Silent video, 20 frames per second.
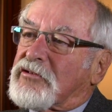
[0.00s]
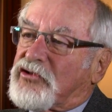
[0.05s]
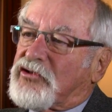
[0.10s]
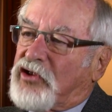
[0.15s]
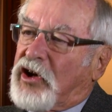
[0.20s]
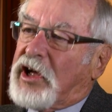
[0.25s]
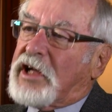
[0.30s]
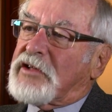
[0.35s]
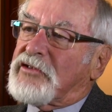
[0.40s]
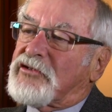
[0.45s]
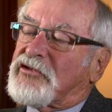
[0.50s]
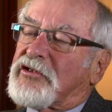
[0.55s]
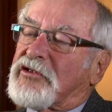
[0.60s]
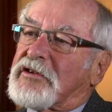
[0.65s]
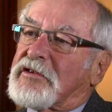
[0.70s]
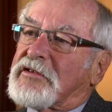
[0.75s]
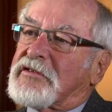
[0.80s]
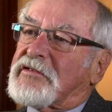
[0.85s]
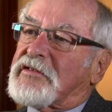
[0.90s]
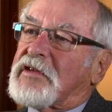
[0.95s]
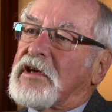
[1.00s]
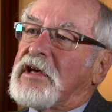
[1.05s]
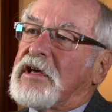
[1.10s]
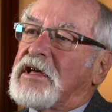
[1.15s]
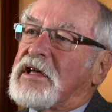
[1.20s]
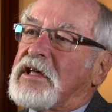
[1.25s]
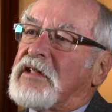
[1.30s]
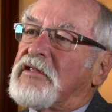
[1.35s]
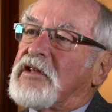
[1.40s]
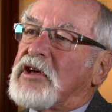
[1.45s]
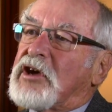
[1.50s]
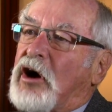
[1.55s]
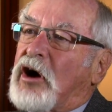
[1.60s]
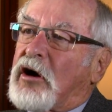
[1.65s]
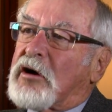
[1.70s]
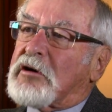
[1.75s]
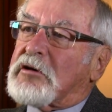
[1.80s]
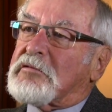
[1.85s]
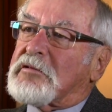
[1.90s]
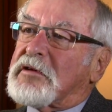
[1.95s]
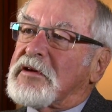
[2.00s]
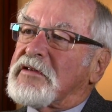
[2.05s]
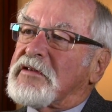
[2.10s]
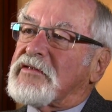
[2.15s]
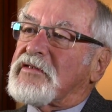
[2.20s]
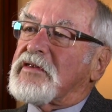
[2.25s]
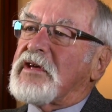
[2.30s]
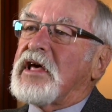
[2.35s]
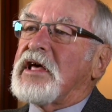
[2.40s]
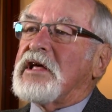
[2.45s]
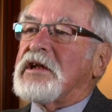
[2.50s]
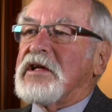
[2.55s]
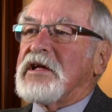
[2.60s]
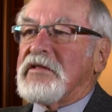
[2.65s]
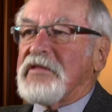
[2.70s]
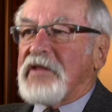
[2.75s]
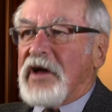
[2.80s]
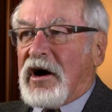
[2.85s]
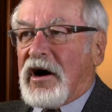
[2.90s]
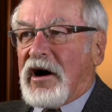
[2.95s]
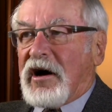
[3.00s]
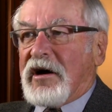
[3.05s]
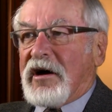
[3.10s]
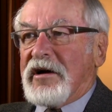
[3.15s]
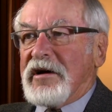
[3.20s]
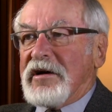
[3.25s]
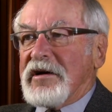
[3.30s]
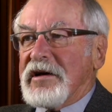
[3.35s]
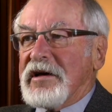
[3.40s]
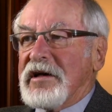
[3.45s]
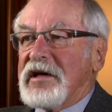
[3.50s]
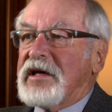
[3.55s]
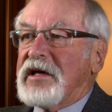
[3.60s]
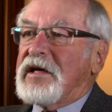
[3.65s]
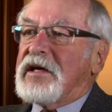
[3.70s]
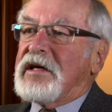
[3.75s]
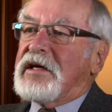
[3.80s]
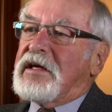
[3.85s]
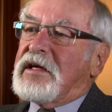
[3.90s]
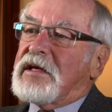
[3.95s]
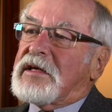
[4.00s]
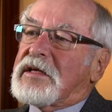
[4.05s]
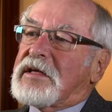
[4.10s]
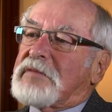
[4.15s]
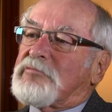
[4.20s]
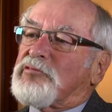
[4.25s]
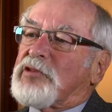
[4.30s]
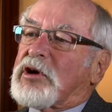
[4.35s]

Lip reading: changes in the arteries and in the heart. It